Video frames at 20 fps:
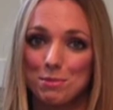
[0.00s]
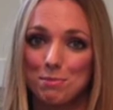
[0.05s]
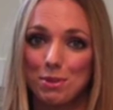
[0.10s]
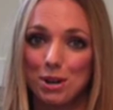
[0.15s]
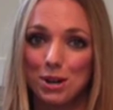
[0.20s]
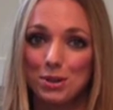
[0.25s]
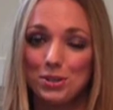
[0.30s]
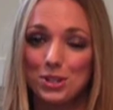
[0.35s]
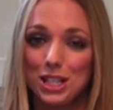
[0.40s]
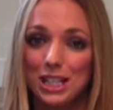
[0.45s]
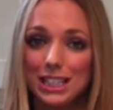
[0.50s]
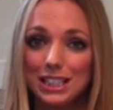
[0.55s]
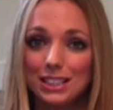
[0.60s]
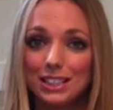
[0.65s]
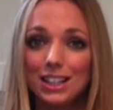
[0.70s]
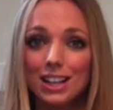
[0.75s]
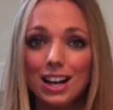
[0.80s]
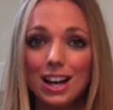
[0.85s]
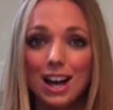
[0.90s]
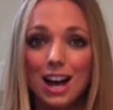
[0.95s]
of protein.
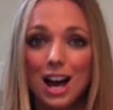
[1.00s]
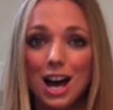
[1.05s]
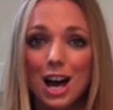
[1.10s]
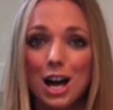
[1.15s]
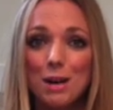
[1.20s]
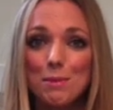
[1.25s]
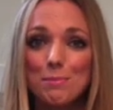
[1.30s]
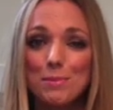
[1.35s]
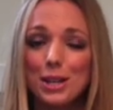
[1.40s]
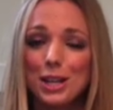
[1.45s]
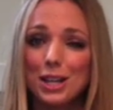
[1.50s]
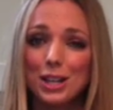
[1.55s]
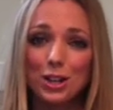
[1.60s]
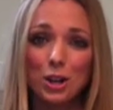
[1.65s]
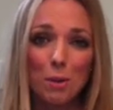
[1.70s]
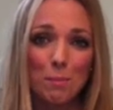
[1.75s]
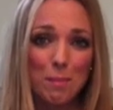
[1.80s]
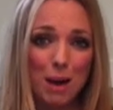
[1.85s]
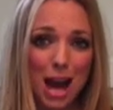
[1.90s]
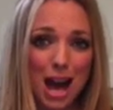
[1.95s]

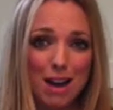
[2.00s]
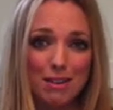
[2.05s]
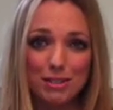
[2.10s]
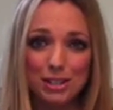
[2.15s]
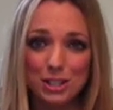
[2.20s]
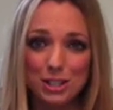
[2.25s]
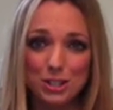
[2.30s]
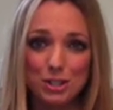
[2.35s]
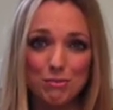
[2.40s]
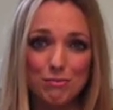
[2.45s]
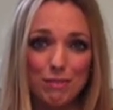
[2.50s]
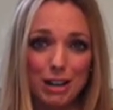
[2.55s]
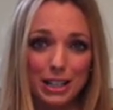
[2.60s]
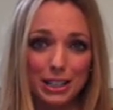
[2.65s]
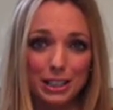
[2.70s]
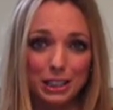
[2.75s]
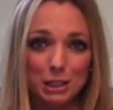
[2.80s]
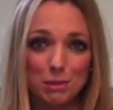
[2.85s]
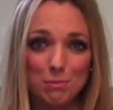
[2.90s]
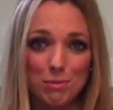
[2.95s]
Comparing it to
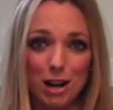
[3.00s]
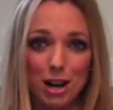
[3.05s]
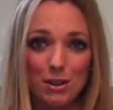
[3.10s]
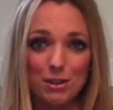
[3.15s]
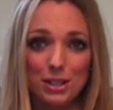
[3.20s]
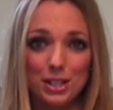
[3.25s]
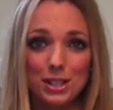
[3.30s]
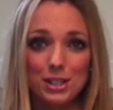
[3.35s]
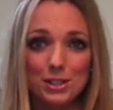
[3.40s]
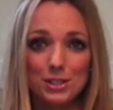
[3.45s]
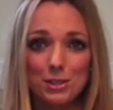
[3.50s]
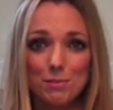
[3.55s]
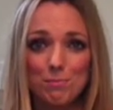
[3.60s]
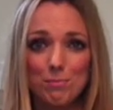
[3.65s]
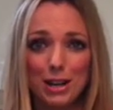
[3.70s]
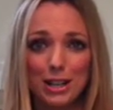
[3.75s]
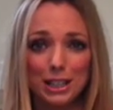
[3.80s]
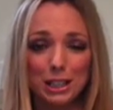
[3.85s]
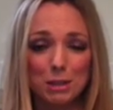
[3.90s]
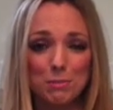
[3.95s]
regular brownies
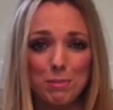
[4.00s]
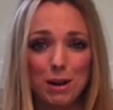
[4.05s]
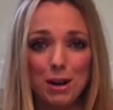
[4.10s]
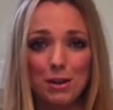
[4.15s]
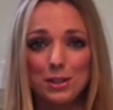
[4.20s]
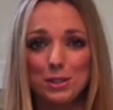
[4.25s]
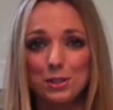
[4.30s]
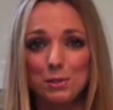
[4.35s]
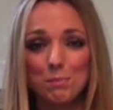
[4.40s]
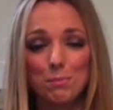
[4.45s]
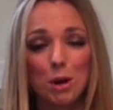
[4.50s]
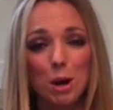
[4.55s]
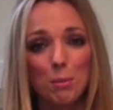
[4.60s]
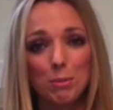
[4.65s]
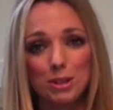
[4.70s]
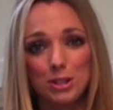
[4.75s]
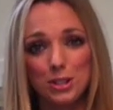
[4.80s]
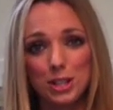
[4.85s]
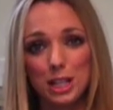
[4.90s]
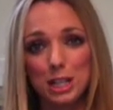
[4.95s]
will
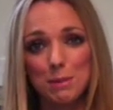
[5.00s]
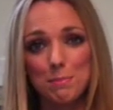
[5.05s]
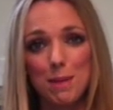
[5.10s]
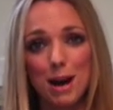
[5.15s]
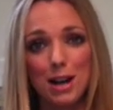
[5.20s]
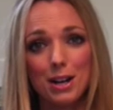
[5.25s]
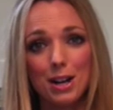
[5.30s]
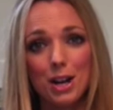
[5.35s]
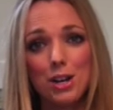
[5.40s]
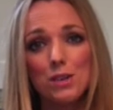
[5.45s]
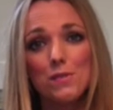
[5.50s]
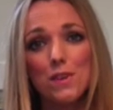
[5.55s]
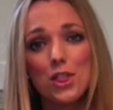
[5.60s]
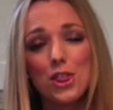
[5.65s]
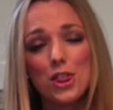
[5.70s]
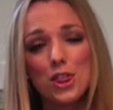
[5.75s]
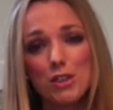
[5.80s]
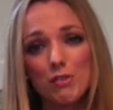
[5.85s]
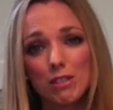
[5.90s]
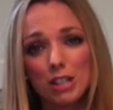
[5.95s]
probably set you back over
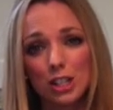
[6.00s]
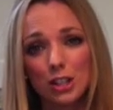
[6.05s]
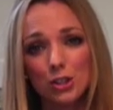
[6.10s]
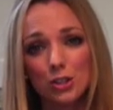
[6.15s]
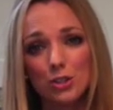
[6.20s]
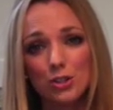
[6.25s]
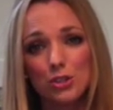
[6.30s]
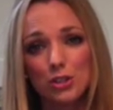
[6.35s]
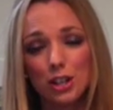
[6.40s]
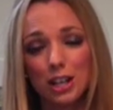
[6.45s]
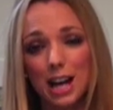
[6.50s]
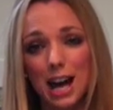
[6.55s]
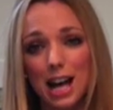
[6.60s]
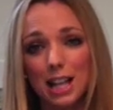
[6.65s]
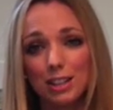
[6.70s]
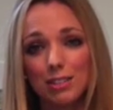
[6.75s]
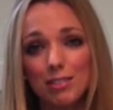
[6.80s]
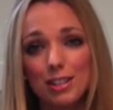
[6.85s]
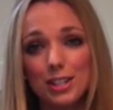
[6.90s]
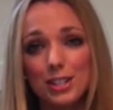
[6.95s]
300
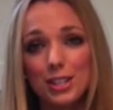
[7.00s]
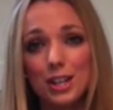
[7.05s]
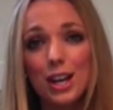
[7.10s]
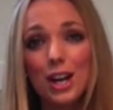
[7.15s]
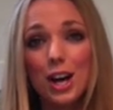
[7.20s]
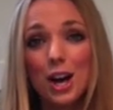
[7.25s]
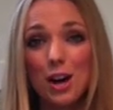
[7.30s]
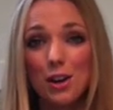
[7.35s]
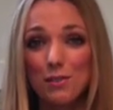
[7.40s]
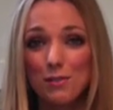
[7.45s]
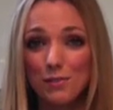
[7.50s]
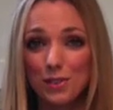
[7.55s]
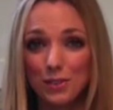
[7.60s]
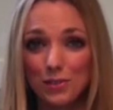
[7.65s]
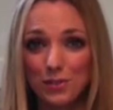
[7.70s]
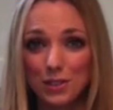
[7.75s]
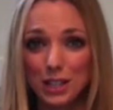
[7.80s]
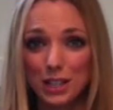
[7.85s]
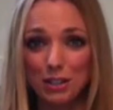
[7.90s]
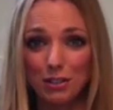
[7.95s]
calories and
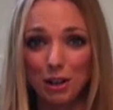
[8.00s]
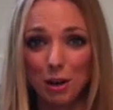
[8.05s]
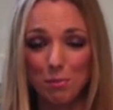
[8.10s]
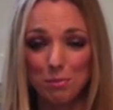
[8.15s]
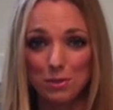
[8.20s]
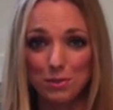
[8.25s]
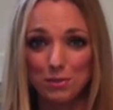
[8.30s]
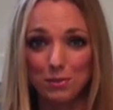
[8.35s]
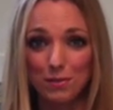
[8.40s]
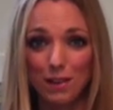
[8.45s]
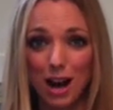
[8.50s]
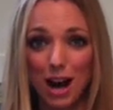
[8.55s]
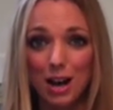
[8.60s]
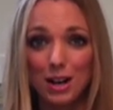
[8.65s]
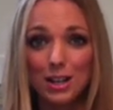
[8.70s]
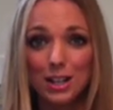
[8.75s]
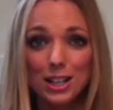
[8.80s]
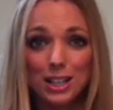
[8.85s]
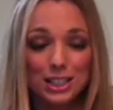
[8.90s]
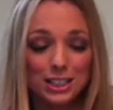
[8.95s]
15 grams of fat.
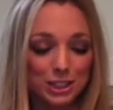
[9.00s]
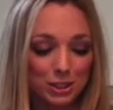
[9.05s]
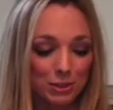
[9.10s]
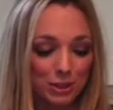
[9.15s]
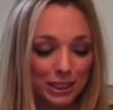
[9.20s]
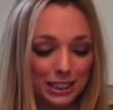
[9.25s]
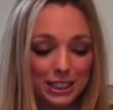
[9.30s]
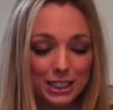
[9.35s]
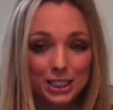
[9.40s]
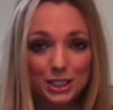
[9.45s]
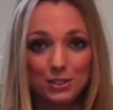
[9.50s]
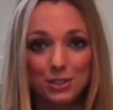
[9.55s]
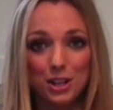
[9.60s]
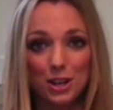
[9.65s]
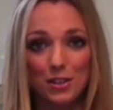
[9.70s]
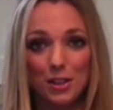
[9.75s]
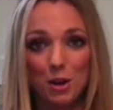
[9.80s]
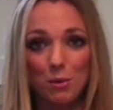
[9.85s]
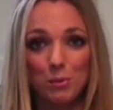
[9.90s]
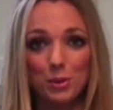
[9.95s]
So at least you
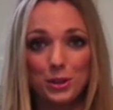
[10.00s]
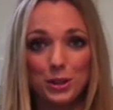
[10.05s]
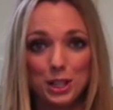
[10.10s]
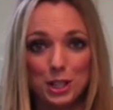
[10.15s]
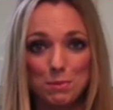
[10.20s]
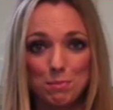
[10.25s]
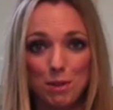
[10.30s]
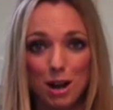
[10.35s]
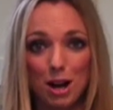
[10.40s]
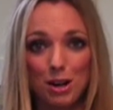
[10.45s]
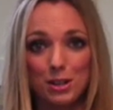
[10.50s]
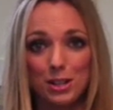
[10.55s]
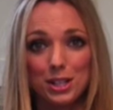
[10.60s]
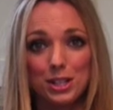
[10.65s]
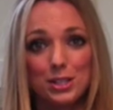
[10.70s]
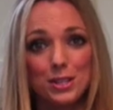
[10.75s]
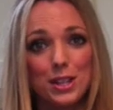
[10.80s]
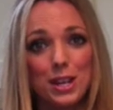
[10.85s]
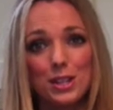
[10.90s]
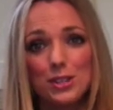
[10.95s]
know that with these
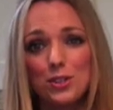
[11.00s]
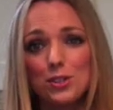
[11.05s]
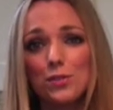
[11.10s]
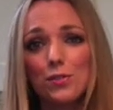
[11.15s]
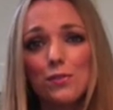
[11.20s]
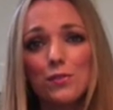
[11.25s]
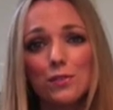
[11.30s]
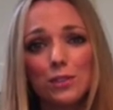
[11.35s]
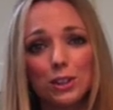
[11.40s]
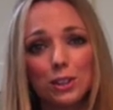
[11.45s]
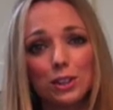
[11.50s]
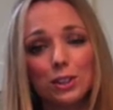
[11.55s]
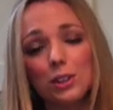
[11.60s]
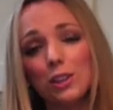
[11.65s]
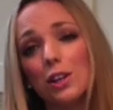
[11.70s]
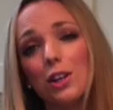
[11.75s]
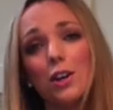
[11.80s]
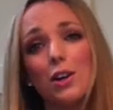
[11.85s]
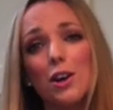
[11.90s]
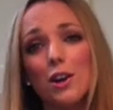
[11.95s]
brownies, they're just
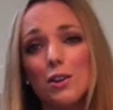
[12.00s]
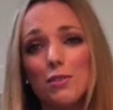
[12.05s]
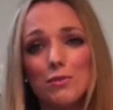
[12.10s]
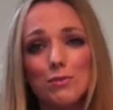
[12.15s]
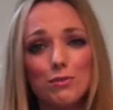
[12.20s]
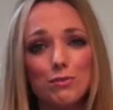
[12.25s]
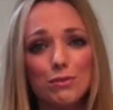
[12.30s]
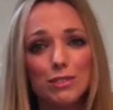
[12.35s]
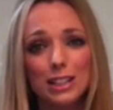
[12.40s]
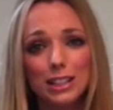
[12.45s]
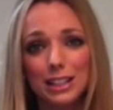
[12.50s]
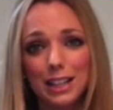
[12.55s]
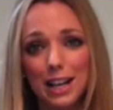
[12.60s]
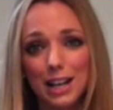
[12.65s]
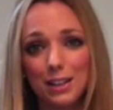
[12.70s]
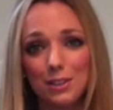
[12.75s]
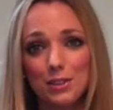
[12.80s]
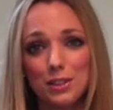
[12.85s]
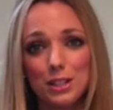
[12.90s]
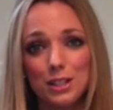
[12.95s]
full of really
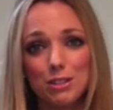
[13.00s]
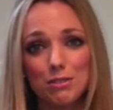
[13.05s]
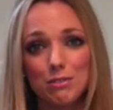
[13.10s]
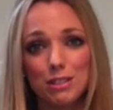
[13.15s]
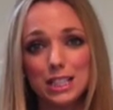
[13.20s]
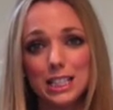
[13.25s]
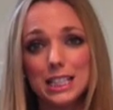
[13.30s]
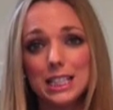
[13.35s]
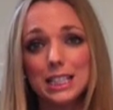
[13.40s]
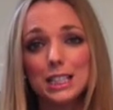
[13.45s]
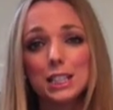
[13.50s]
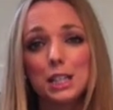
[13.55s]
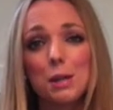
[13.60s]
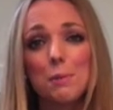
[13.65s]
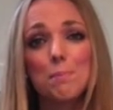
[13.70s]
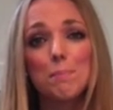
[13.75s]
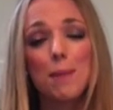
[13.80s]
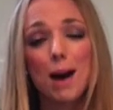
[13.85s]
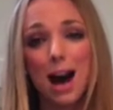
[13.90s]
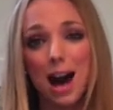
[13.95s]
healthy ingredients and
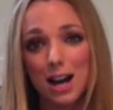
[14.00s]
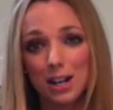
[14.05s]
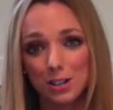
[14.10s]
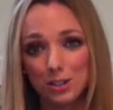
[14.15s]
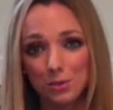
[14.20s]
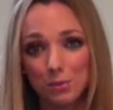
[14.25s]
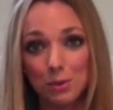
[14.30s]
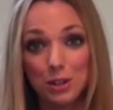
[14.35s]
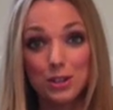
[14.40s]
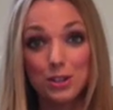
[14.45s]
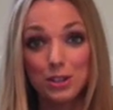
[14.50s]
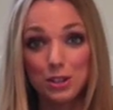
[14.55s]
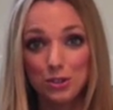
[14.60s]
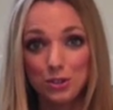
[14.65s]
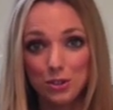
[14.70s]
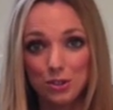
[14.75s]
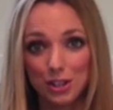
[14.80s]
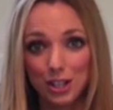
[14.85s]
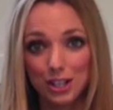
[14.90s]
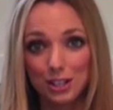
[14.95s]
packed with
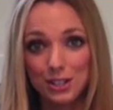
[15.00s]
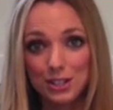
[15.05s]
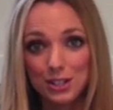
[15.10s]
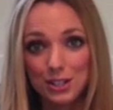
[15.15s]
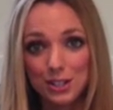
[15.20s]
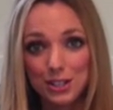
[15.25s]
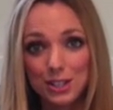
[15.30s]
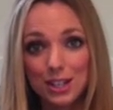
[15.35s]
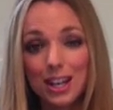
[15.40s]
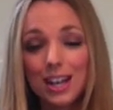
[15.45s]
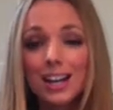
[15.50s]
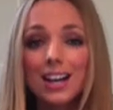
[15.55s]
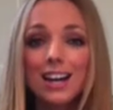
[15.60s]
nutrients.